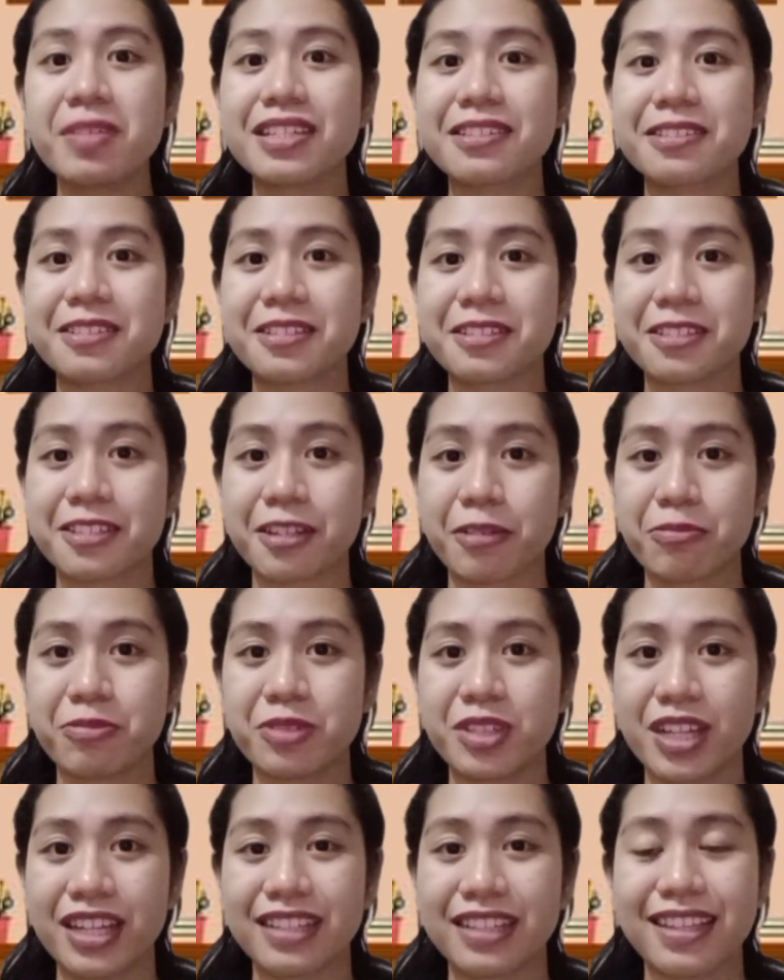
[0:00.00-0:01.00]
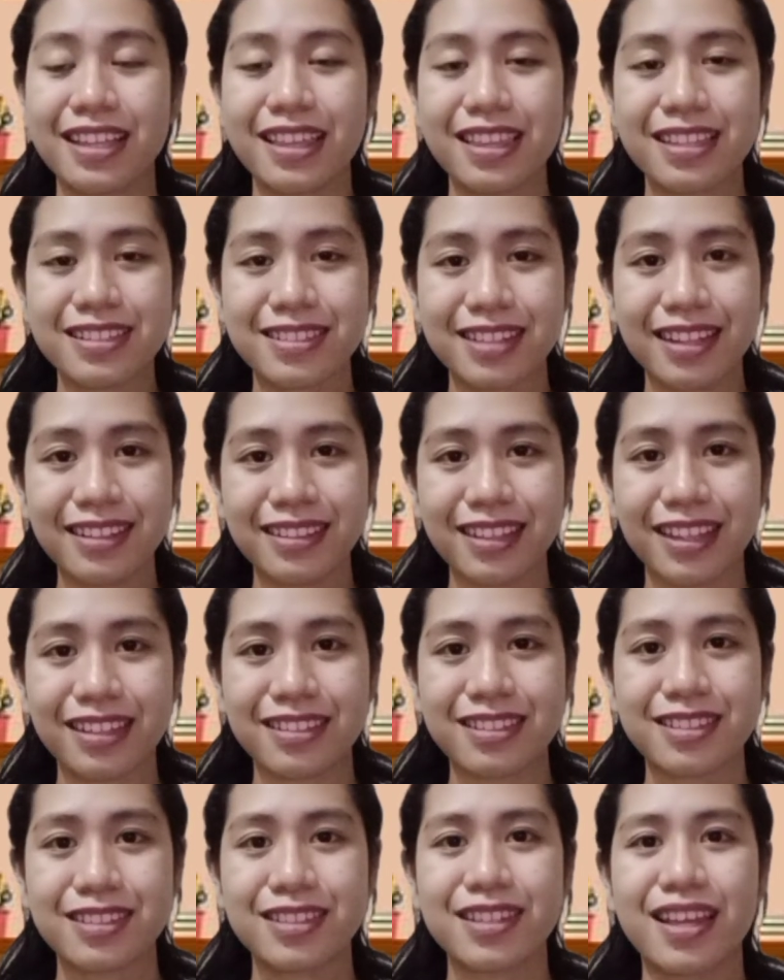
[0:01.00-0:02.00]
is the subject in the
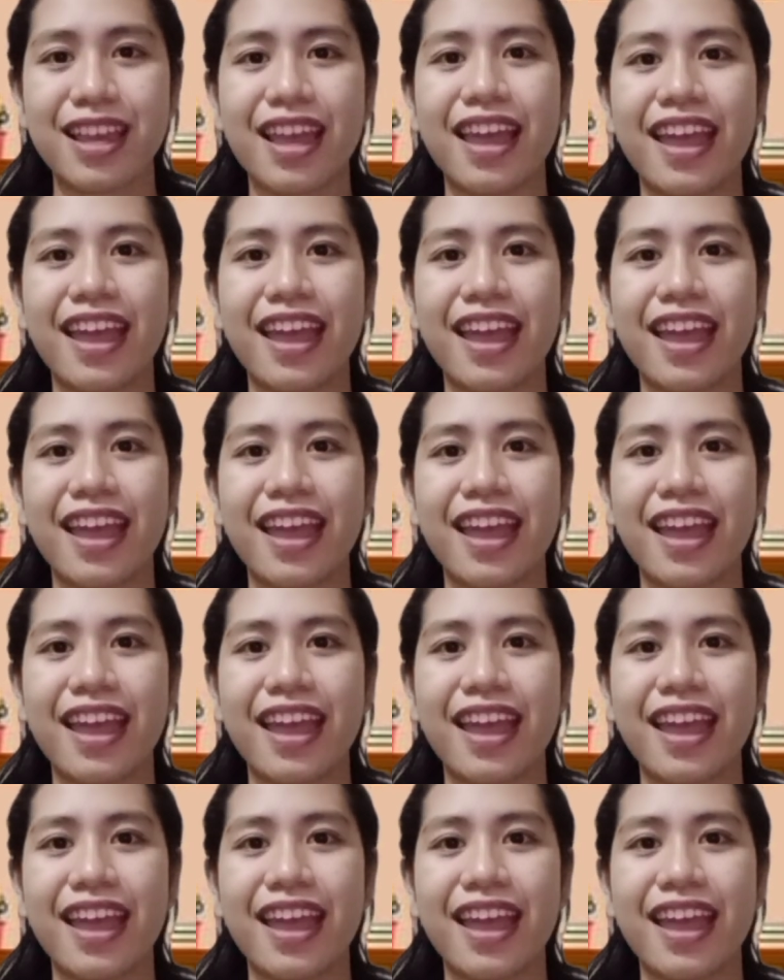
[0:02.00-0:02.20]
sentence.